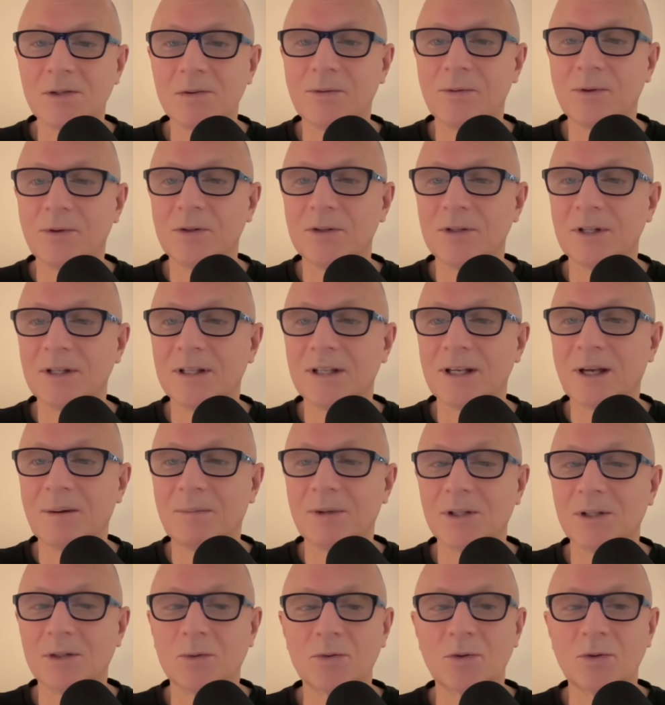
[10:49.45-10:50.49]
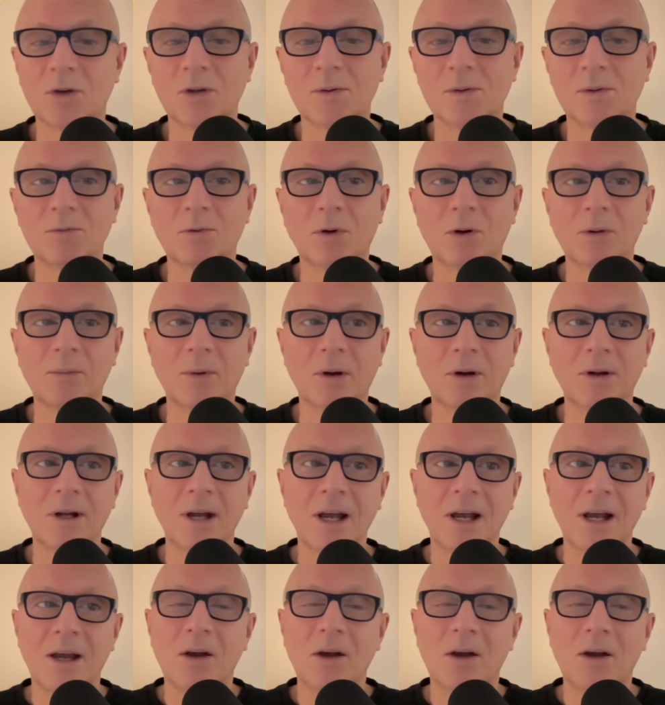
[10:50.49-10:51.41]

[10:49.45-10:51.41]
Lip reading: referring to the company's autonomous robot.